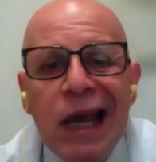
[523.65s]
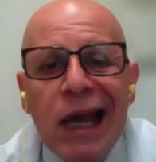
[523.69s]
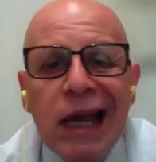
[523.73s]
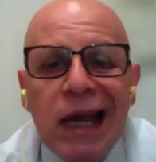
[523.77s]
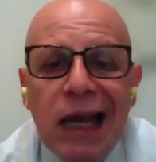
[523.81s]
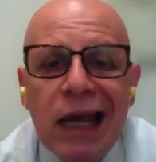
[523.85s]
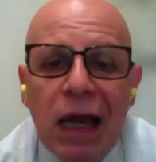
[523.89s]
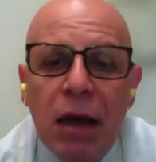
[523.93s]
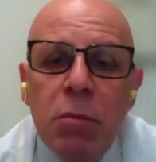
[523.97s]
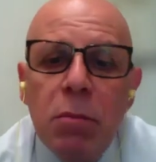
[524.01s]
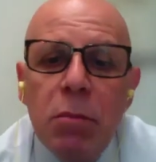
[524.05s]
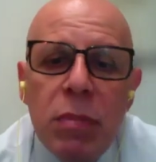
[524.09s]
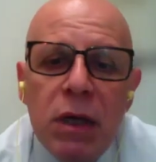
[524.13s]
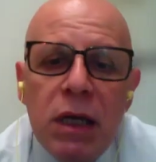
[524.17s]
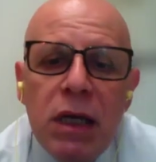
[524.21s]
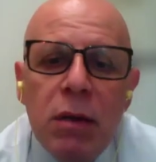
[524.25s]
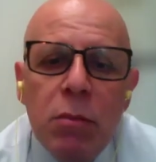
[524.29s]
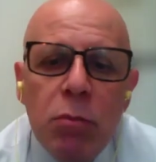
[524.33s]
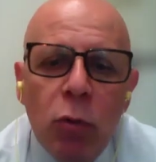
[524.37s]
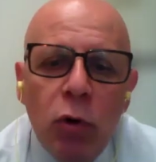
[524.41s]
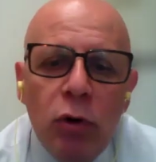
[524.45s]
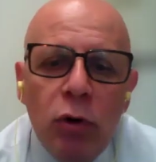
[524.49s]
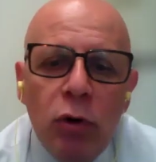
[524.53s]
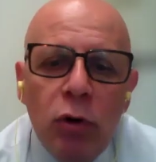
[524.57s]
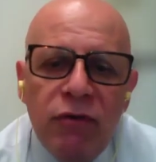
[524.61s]
can be
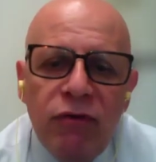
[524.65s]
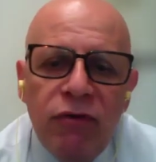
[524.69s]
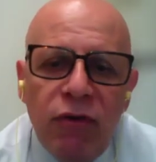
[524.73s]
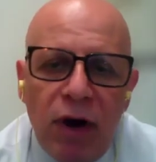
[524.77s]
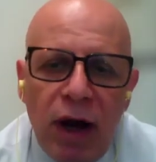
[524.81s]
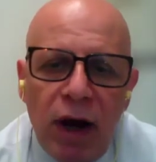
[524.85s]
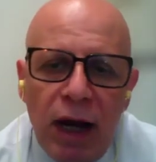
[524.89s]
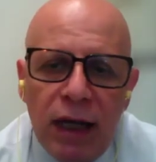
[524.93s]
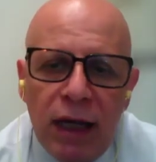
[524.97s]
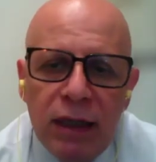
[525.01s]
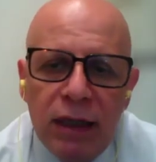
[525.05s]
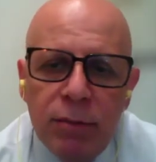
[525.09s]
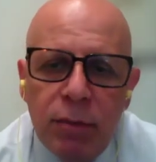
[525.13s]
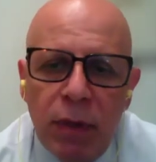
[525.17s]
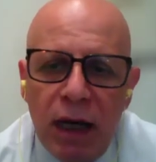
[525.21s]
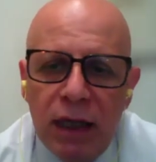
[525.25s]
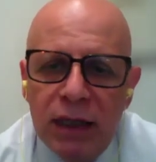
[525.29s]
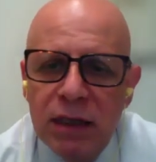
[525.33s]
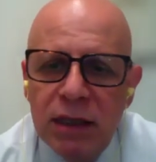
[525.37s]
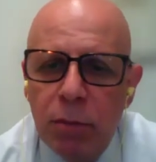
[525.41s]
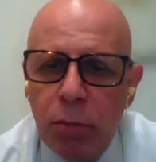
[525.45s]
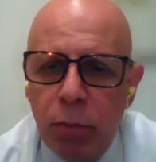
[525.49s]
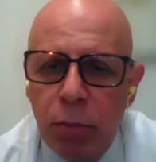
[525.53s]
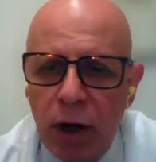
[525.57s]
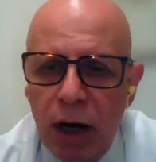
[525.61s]
modified by
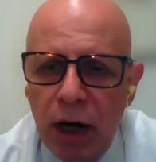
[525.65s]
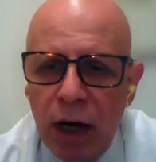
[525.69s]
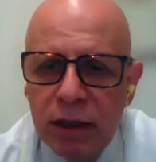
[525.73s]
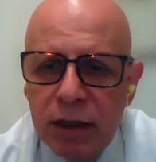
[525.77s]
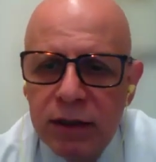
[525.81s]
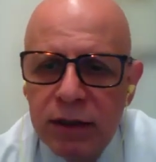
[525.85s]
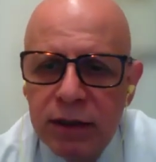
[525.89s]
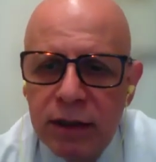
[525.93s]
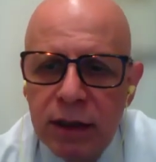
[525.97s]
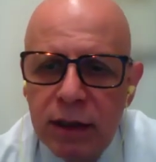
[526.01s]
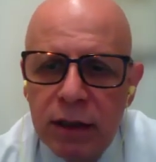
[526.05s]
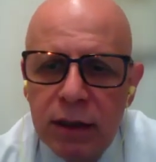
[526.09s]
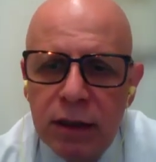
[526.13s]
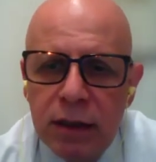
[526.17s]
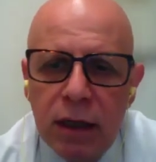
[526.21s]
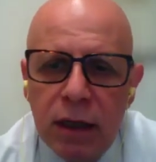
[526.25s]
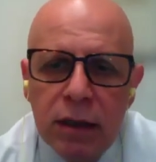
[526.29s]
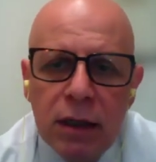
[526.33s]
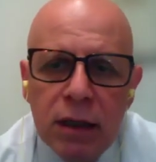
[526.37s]
the praxis